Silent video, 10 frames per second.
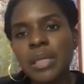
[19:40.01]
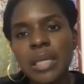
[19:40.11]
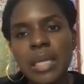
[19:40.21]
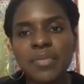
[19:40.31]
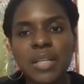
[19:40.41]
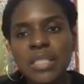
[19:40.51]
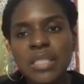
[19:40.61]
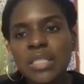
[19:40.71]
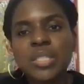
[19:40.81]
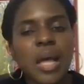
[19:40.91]
the belief.
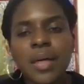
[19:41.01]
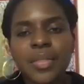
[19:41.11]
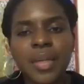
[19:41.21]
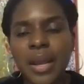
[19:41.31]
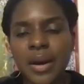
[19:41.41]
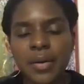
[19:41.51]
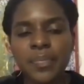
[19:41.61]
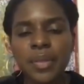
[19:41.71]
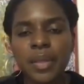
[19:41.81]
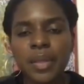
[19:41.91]
It's just not
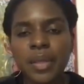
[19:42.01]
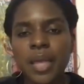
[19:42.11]
there.